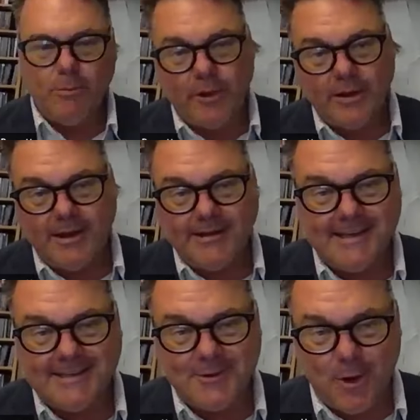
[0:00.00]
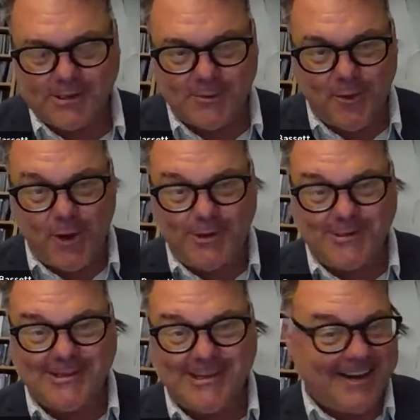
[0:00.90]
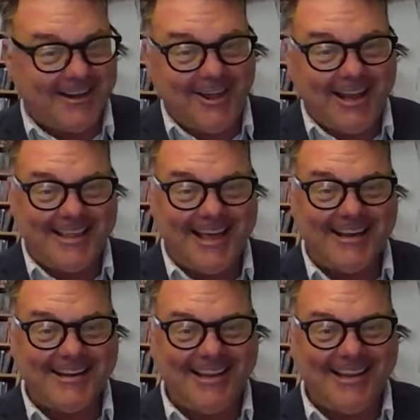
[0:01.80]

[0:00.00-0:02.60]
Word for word: Britney did Crossroads, and I like that.